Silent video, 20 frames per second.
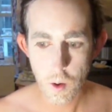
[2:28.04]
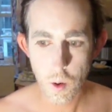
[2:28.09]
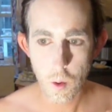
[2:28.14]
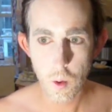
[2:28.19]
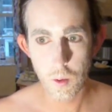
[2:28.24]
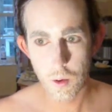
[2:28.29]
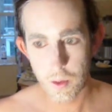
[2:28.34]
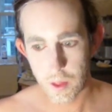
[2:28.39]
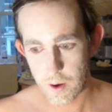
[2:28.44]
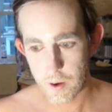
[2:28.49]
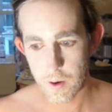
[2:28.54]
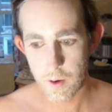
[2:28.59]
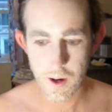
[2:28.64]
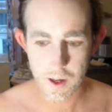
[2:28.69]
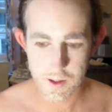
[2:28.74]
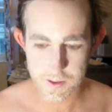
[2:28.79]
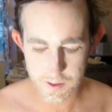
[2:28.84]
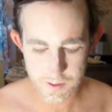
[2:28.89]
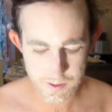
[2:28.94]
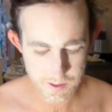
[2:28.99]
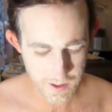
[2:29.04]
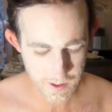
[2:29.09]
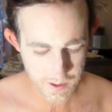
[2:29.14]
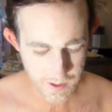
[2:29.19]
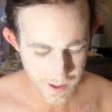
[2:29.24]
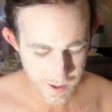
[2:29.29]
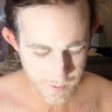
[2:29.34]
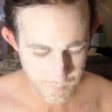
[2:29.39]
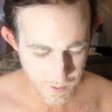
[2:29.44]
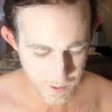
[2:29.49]
Although, as I say, it
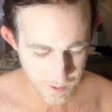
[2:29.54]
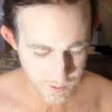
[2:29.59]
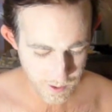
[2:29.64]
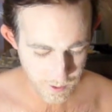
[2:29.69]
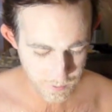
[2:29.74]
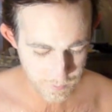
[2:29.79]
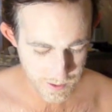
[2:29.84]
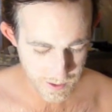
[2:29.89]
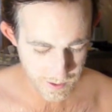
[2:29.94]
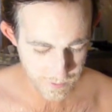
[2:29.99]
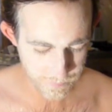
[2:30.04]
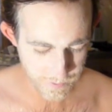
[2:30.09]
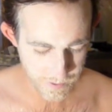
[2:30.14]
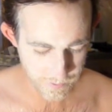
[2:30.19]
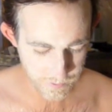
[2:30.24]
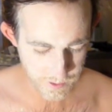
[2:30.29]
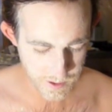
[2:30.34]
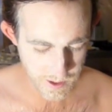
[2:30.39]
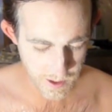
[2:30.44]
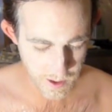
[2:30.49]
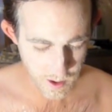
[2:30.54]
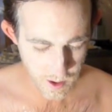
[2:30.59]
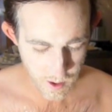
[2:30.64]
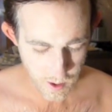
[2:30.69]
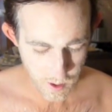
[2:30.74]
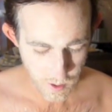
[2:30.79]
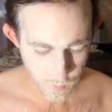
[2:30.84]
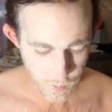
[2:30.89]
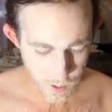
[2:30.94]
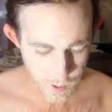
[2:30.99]
can be toned down for every day.
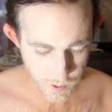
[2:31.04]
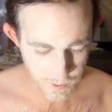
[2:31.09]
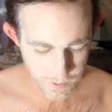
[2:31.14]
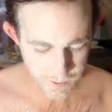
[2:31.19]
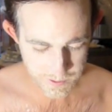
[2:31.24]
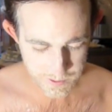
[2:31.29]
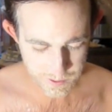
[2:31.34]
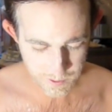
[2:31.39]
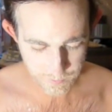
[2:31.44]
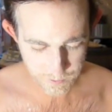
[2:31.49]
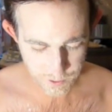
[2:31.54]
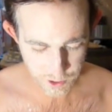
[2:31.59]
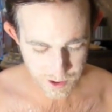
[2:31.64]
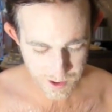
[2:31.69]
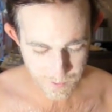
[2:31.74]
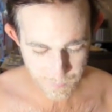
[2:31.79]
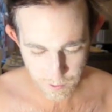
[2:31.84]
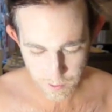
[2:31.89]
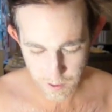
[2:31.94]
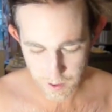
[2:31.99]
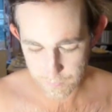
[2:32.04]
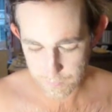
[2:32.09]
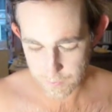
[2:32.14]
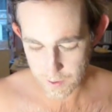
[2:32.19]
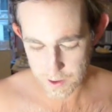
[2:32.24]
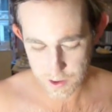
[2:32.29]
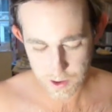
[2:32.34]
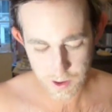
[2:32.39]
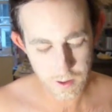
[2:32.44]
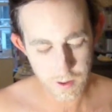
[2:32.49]
We want that sort of shimmery,
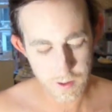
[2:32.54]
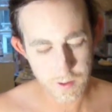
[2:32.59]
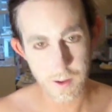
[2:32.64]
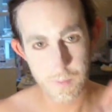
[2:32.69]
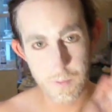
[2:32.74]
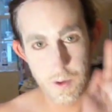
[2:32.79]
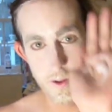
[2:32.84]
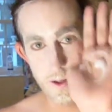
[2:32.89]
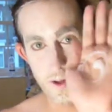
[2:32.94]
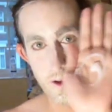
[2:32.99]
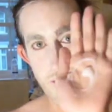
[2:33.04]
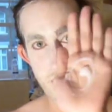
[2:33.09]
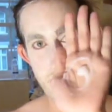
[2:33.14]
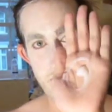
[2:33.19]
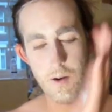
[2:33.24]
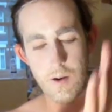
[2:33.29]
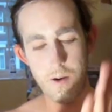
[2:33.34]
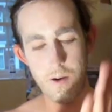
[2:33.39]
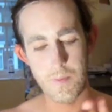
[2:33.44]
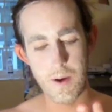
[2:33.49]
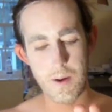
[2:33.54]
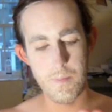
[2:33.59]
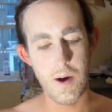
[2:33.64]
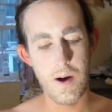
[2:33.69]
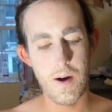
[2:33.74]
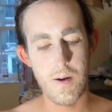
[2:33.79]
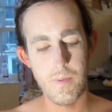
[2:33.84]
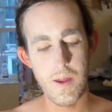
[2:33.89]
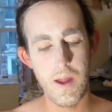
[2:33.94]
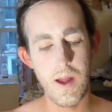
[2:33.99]
fresh look. So I'm using quite a lot on my
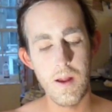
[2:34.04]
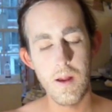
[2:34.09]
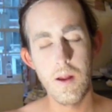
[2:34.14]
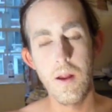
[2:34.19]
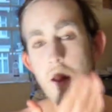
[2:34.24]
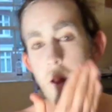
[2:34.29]
palm there.